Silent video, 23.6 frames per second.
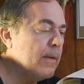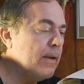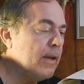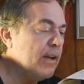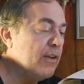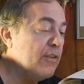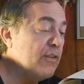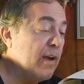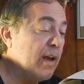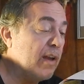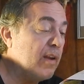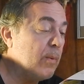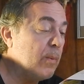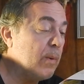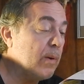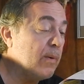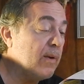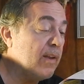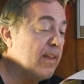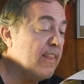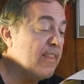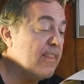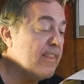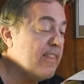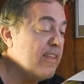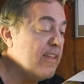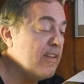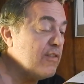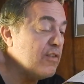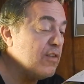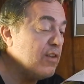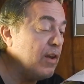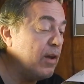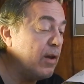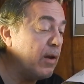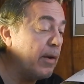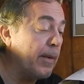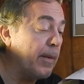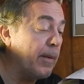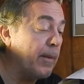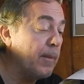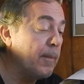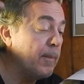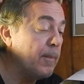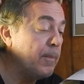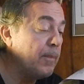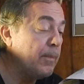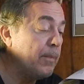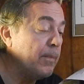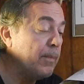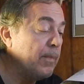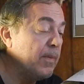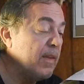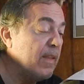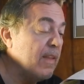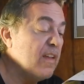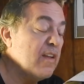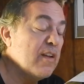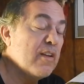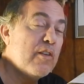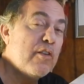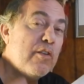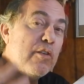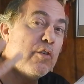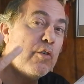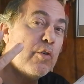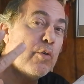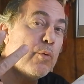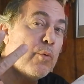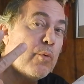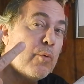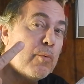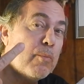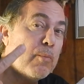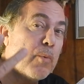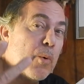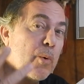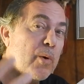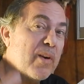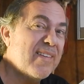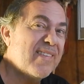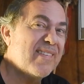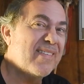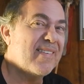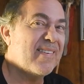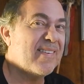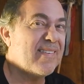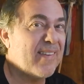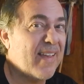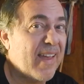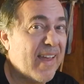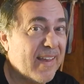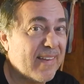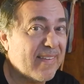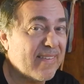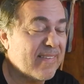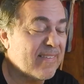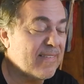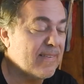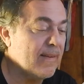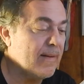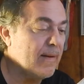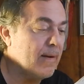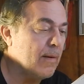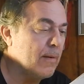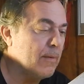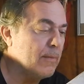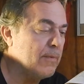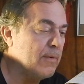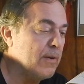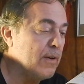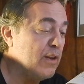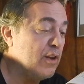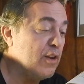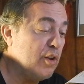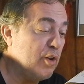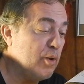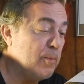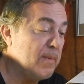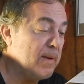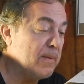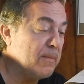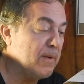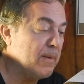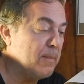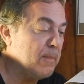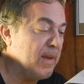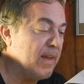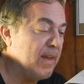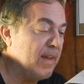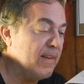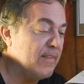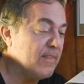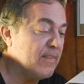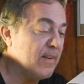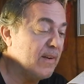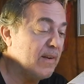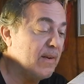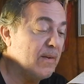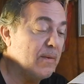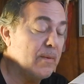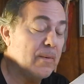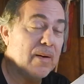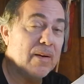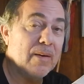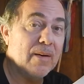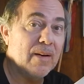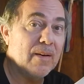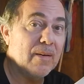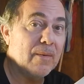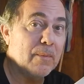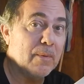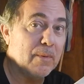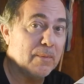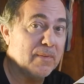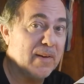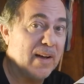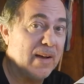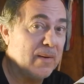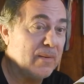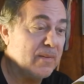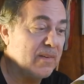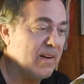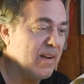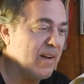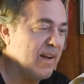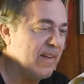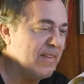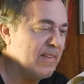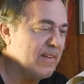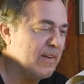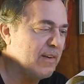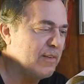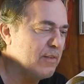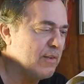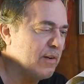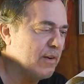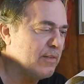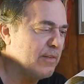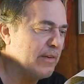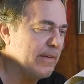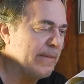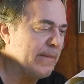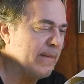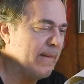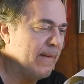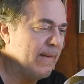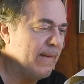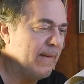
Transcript: In January this year, two more sets of human remains were found on the construction.